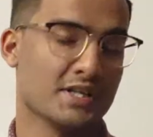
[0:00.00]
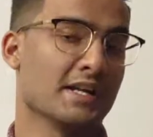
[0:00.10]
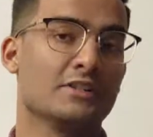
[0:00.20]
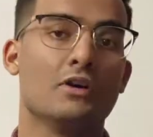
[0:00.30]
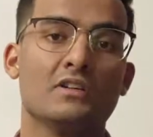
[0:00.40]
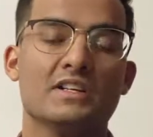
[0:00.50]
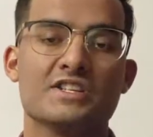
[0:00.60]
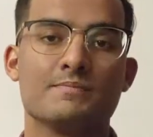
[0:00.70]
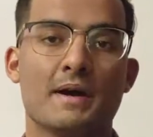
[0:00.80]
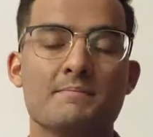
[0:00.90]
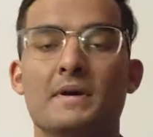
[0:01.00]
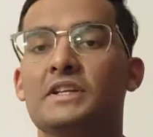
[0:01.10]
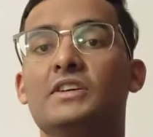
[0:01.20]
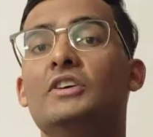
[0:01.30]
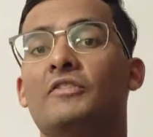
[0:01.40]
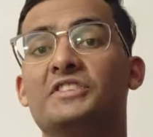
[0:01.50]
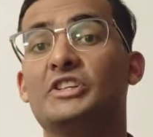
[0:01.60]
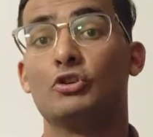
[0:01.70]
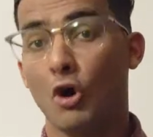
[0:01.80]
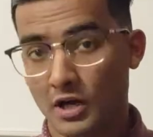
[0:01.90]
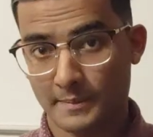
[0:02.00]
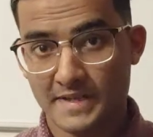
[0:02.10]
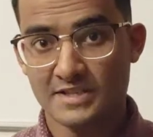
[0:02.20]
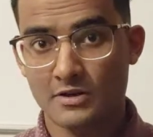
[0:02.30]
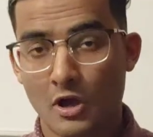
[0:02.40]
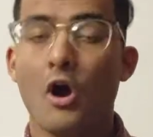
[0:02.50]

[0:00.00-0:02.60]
and acknowledged by many of the economists,